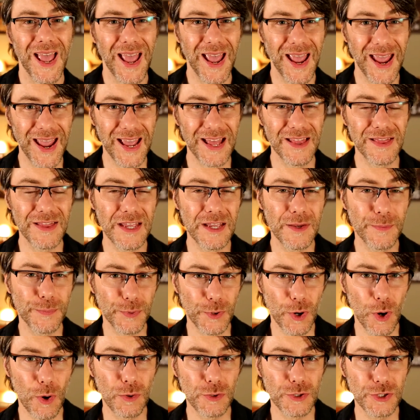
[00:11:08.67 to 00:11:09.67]
and the
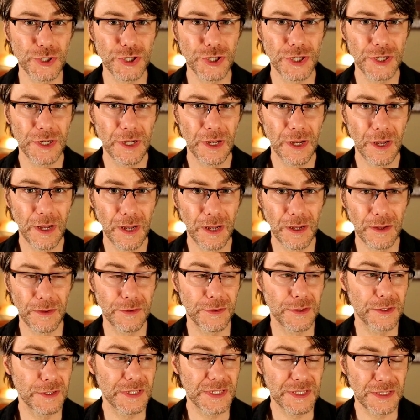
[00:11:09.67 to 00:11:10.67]
approach,
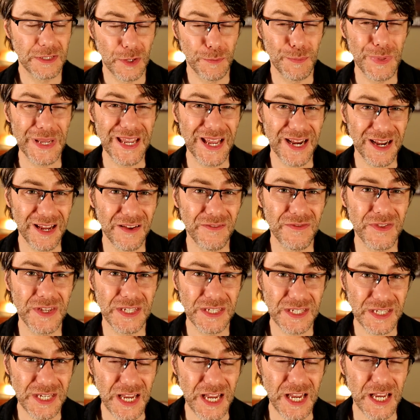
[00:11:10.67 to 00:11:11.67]
the beginning of the
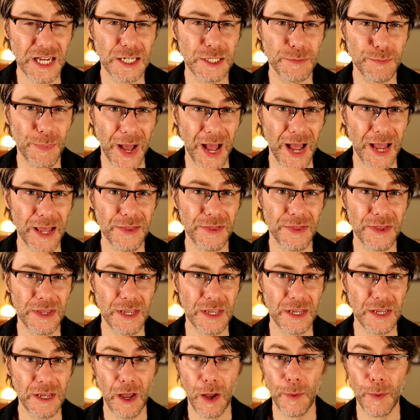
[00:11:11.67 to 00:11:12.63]
siege by the